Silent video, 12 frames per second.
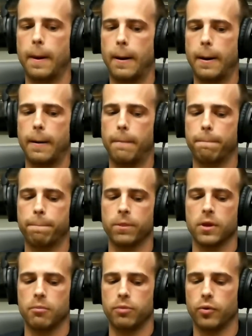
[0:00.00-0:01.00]

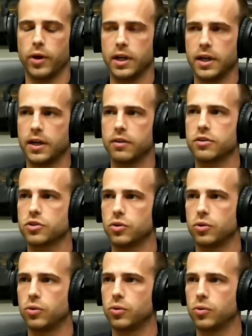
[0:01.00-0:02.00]
But right now, this
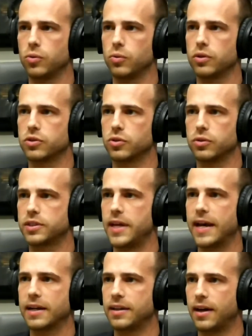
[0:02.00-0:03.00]
whole
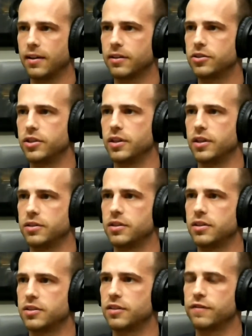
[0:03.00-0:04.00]
technology is in
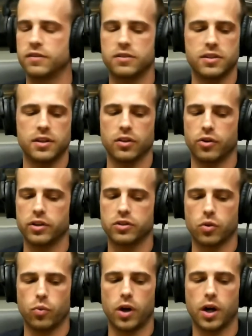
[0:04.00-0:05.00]
its infancy and learning
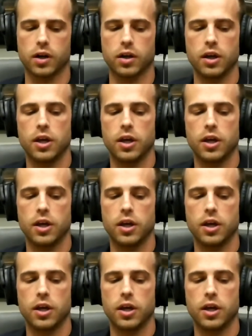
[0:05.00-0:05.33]
to walk.